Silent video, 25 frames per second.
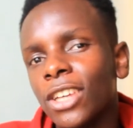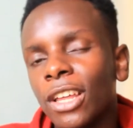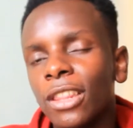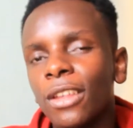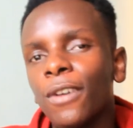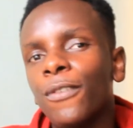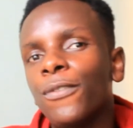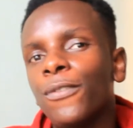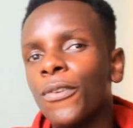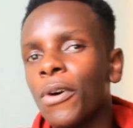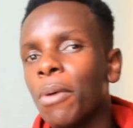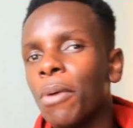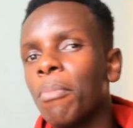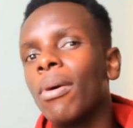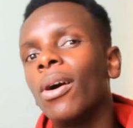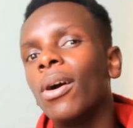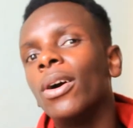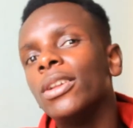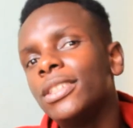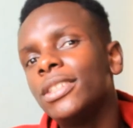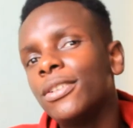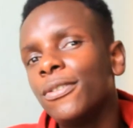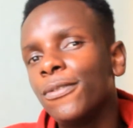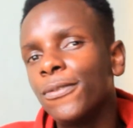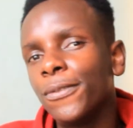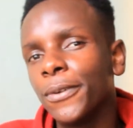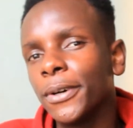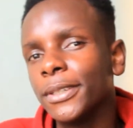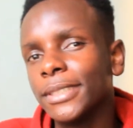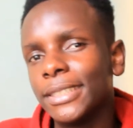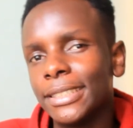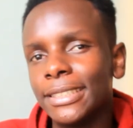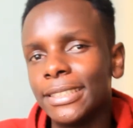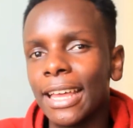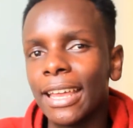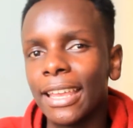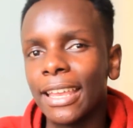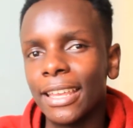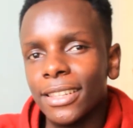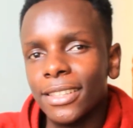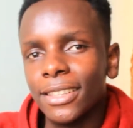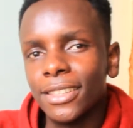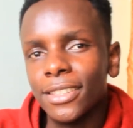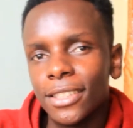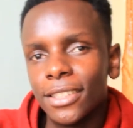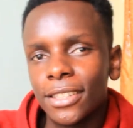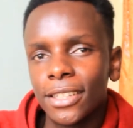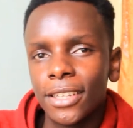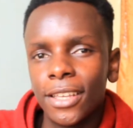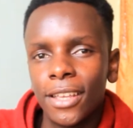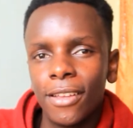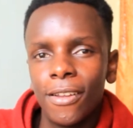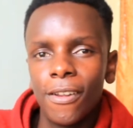other for about 4 seconds.